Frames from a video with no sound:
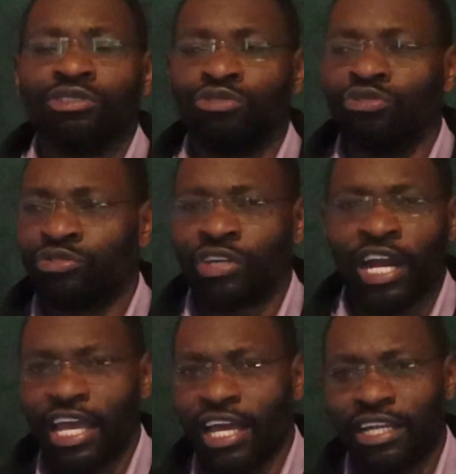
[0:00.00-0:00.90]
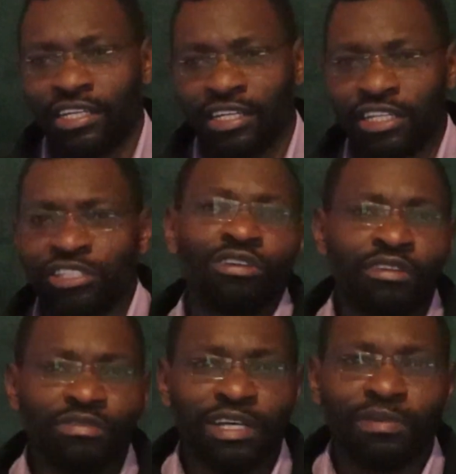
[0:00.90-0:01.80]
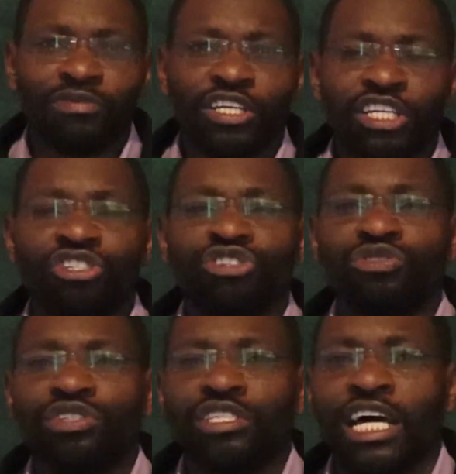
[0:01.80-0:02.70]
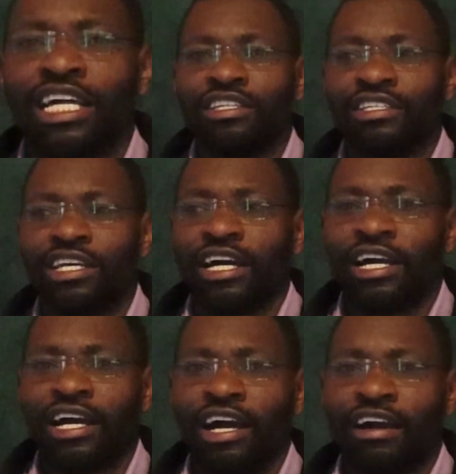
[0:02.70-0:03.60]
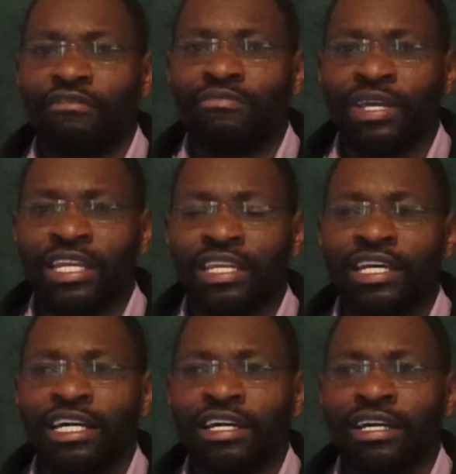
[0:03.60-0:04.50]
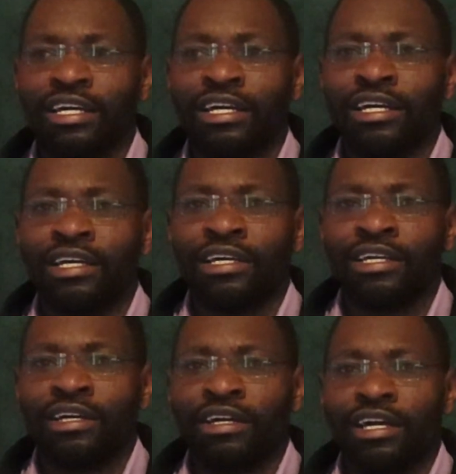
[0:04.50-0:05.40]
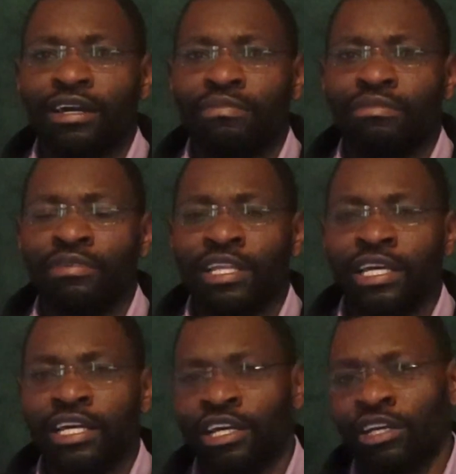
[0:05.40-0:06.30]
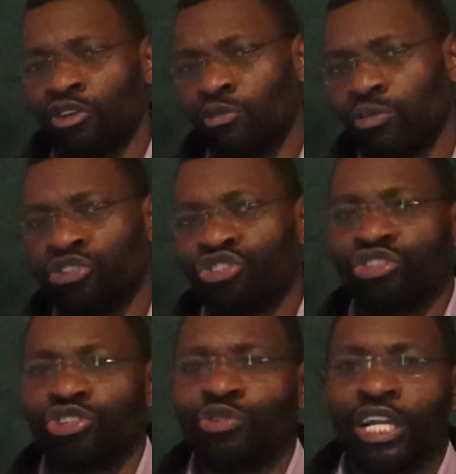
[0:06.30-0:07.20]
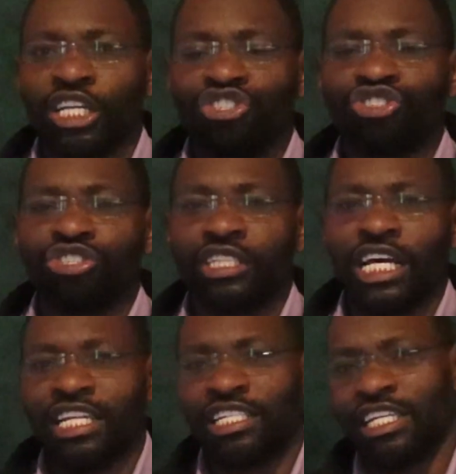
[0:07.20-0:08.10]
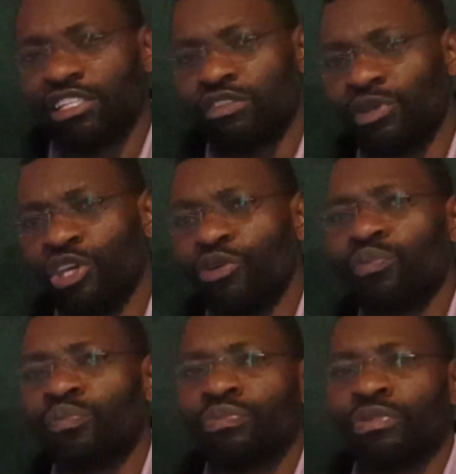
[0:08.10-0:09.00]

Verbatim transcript: to try and uh, resolve some of the issues that uh, have made uh, uh the opposition coalition, that is Azimio,